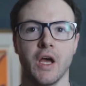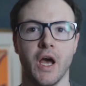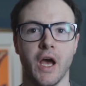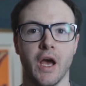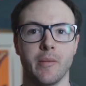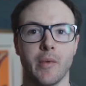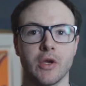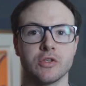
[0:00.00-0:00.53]

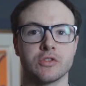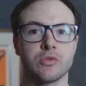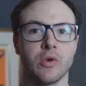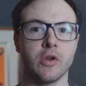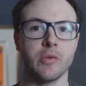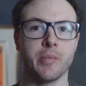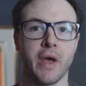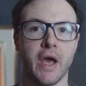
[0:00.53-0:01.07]
I used to
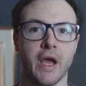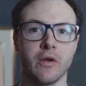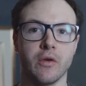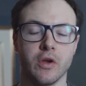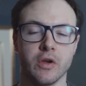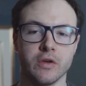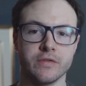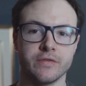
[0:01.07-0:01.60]
own a
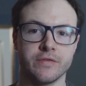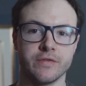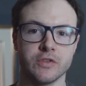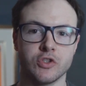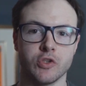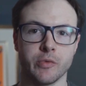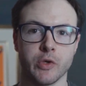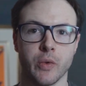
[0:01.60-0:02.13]
pair of
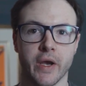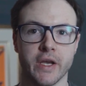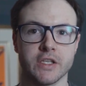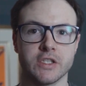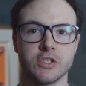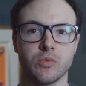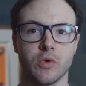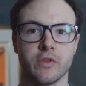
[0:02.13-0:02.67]

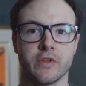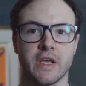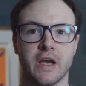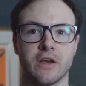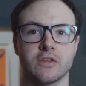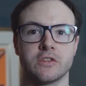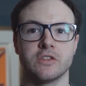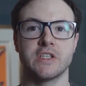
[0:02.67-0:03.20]

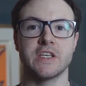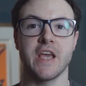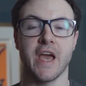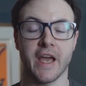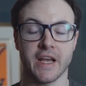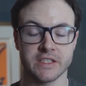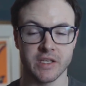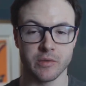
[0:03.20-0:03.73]
WH-1000, the
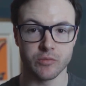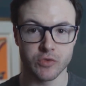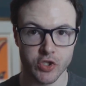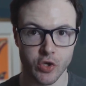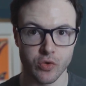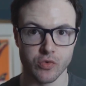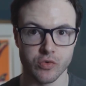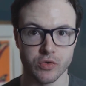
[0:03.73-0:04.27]

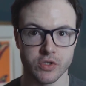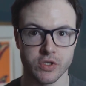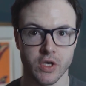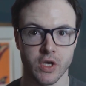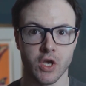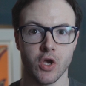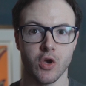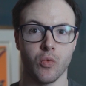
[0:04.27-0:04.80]
XM2s,
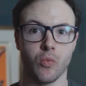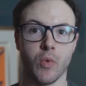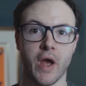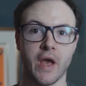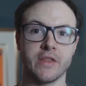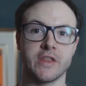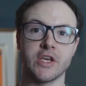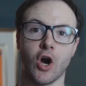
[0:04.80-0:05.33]

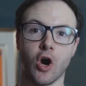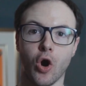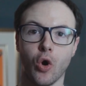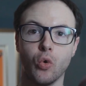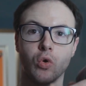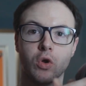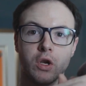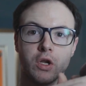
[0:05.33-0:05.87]
where the
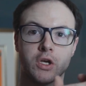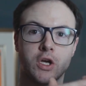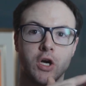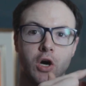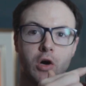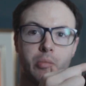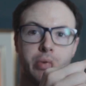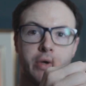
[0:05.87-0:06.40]
whole
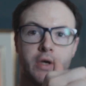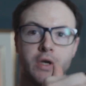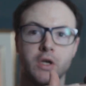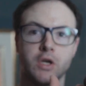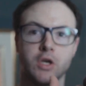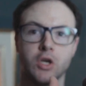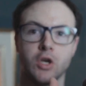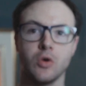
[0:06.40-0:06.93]
cup
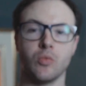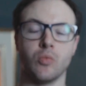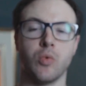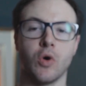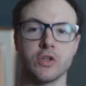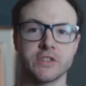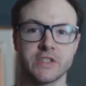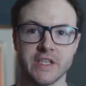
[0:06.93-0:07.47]

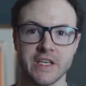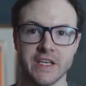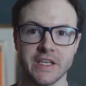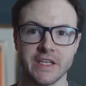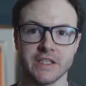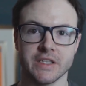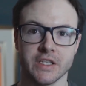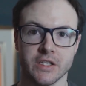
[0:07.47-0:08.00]
was
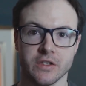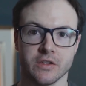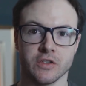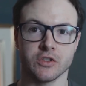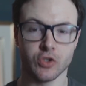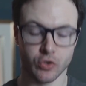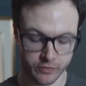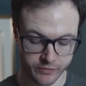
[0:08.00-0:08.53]
the
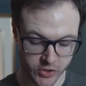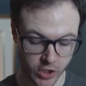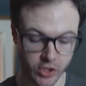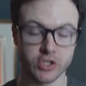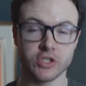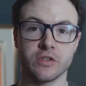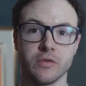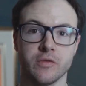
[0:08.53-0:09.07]
sort of
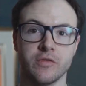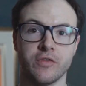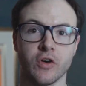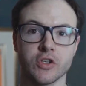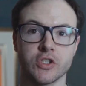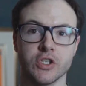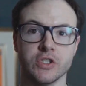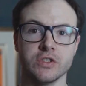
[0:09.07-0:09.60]
touch
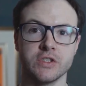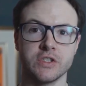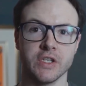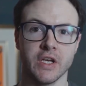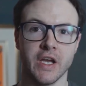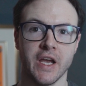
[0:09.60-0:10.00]
functions.